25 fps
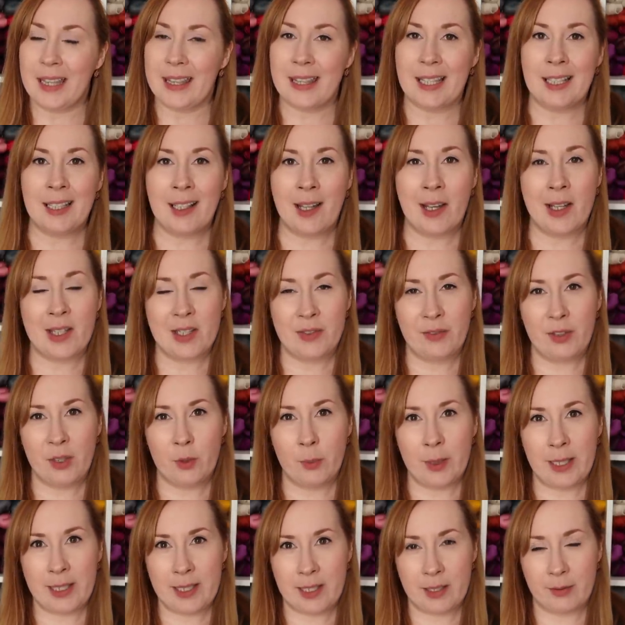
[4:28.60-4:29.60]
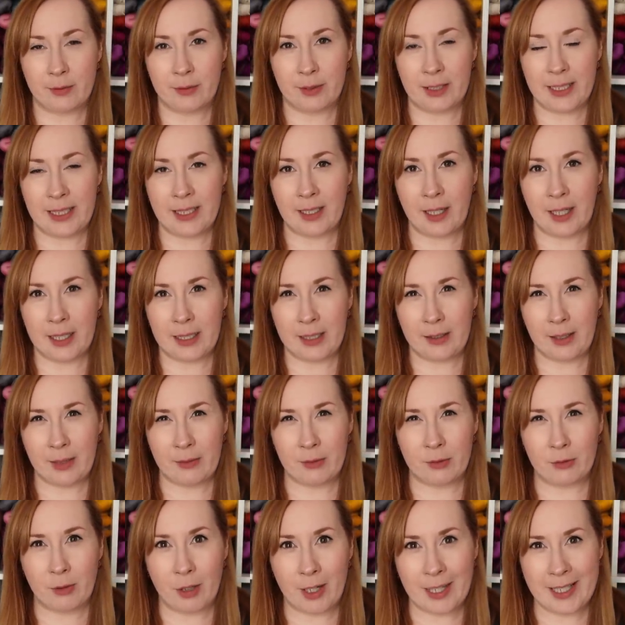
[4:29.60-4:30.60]
the last few weeks have really kind of
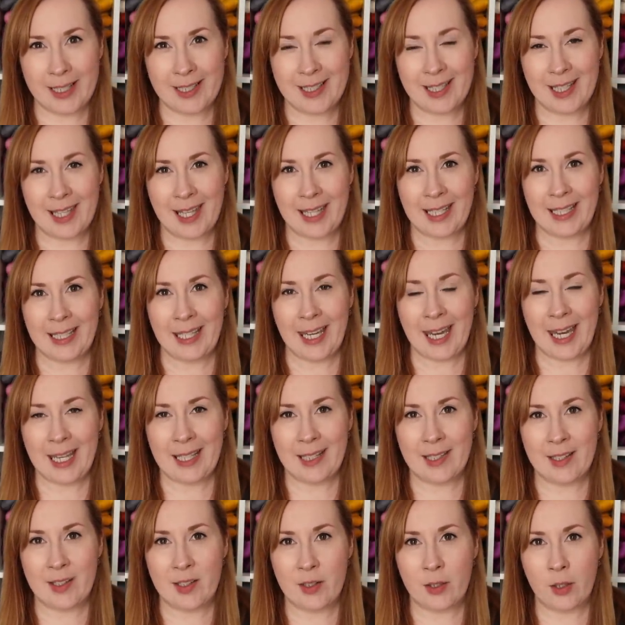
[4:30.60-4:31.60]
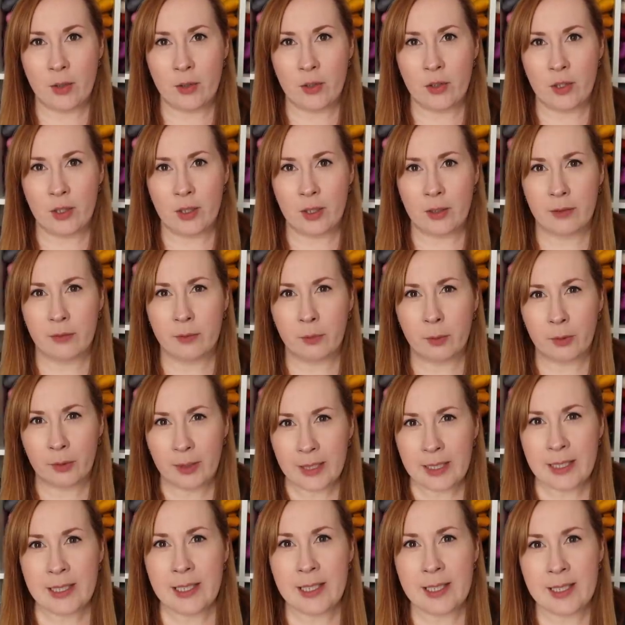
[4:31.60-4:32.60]
given rise to that again, this notion of
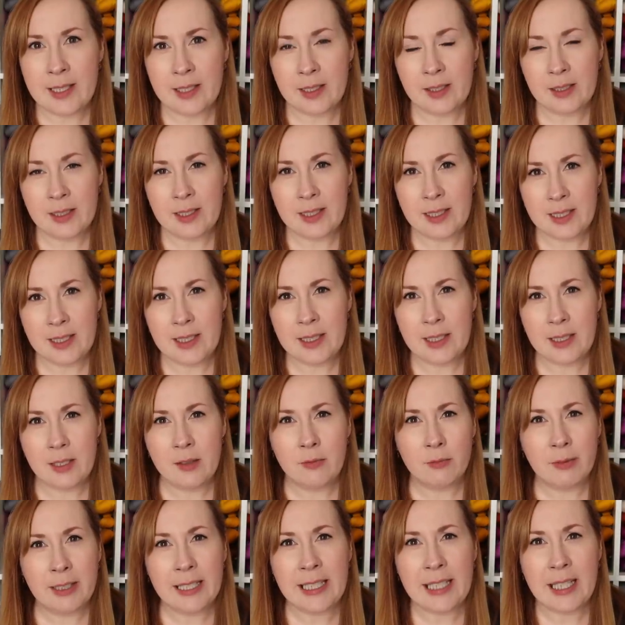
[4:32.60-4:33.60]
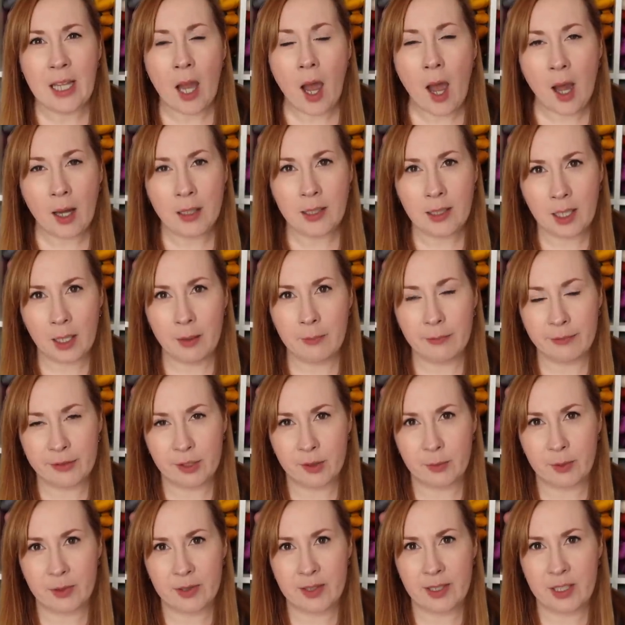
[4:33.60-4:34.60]
we're in this really
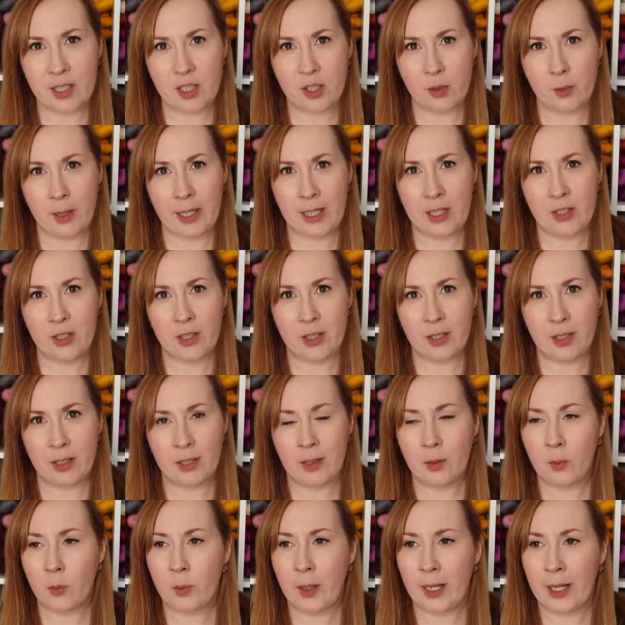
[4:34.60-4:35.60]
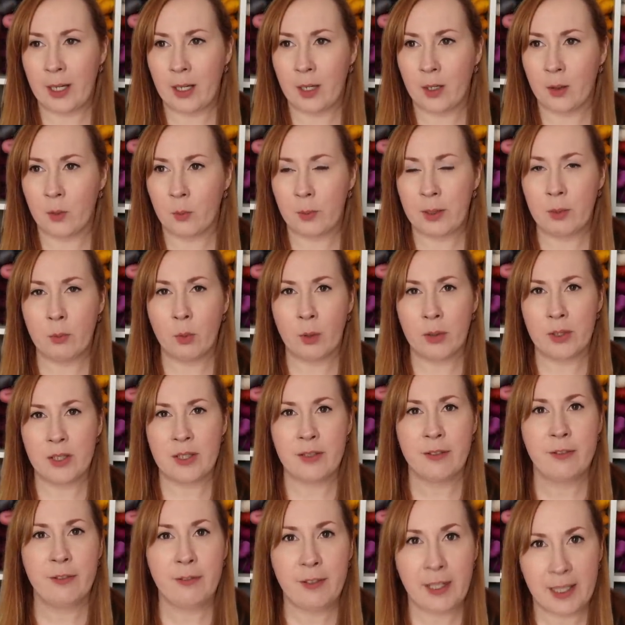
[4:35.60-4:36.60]
uncomfortable situation where we want
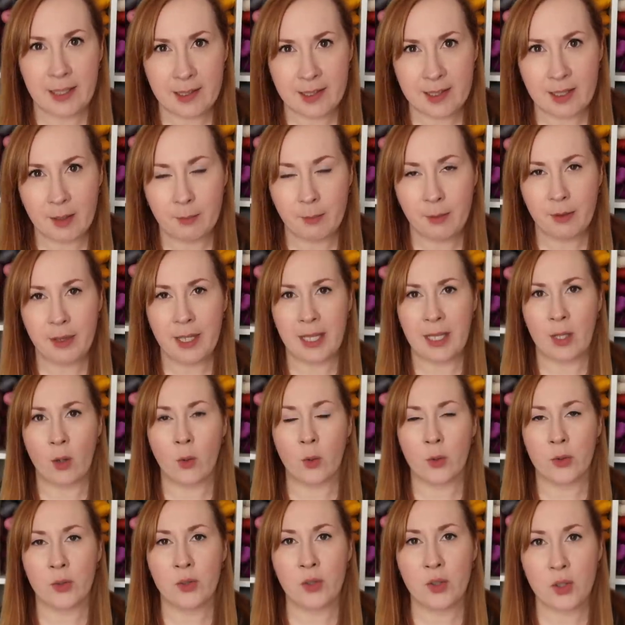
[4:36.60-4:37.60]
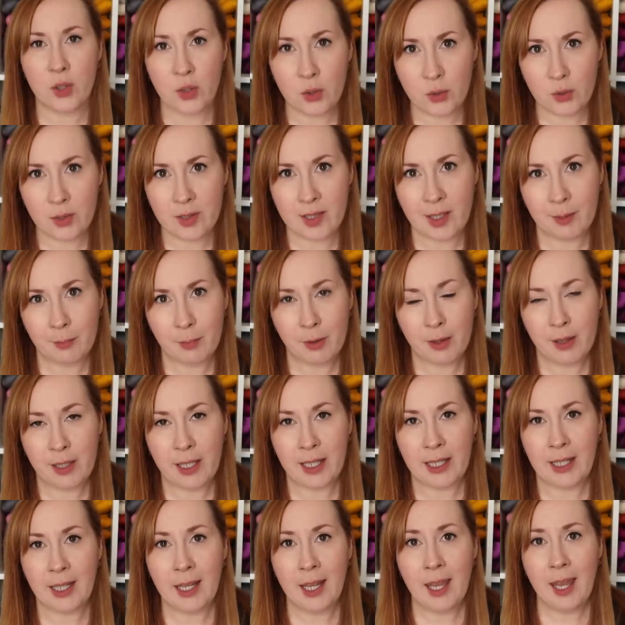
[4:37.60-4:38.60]
to fix something or do
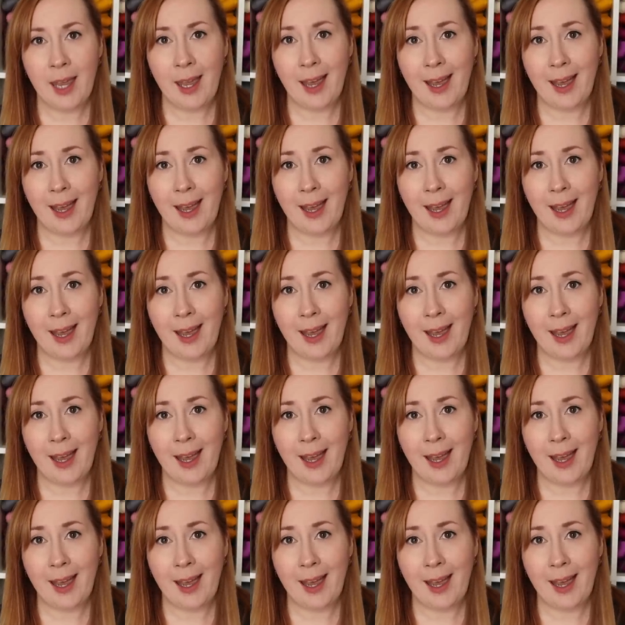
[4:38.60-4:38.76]
something.